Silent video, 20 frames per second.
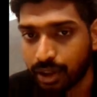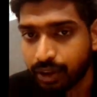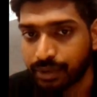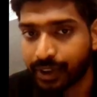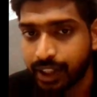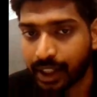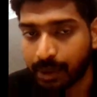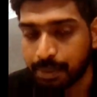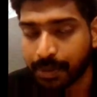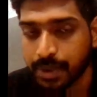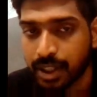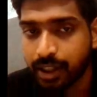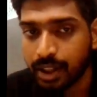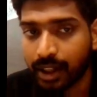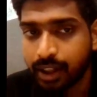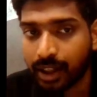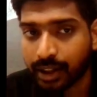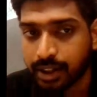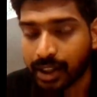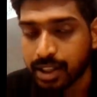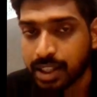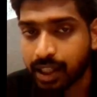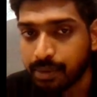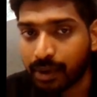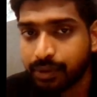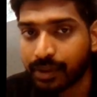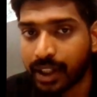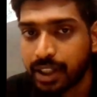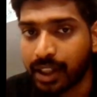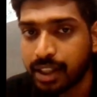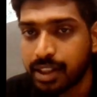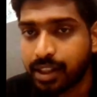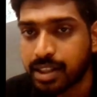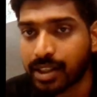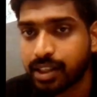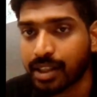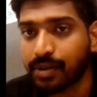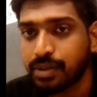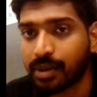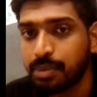of the ellipse, the sum of the
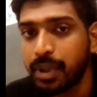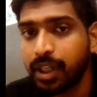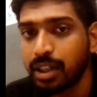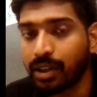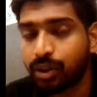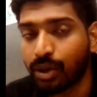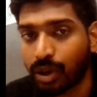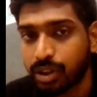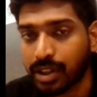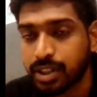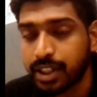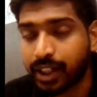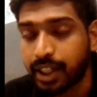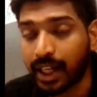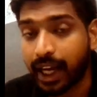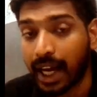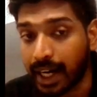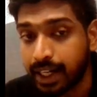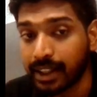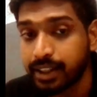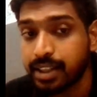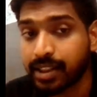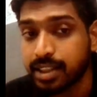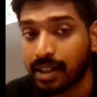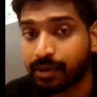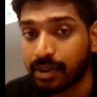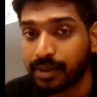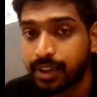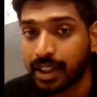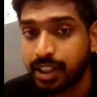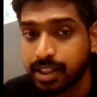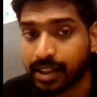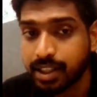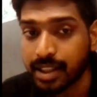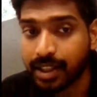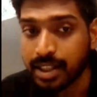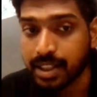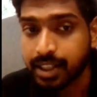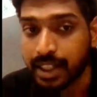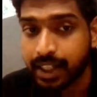distance will be constant, and the sum of the distance
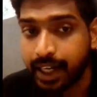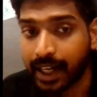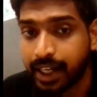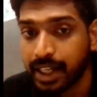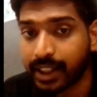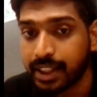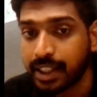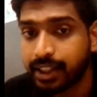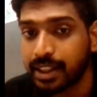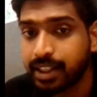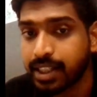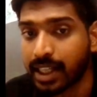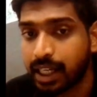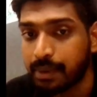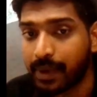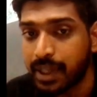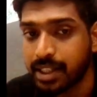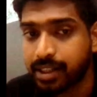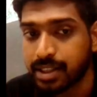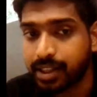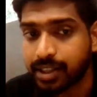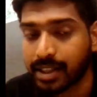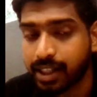is greater than this AB distance.